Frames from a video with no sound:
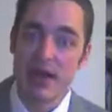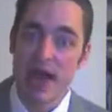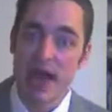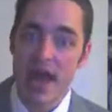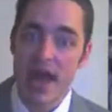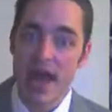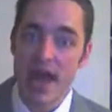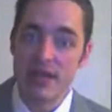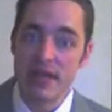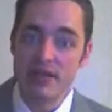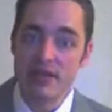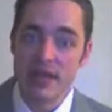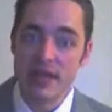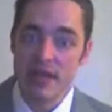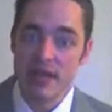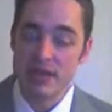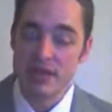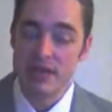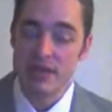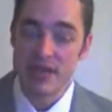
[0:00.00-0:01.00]
and
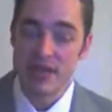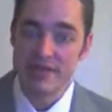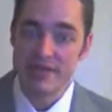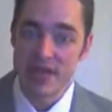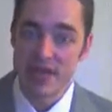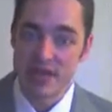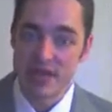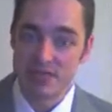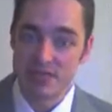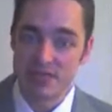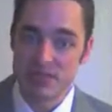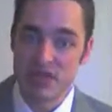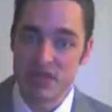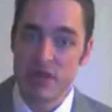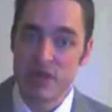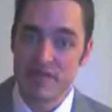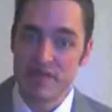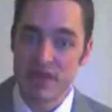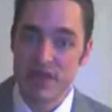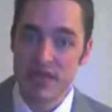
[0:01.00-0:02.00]
they find
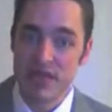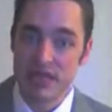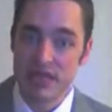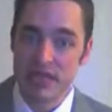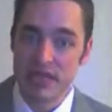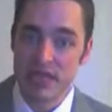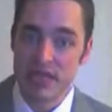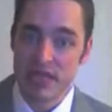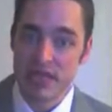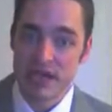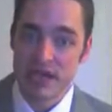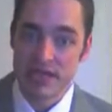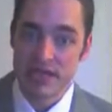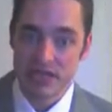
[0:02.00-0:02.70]
themselves in a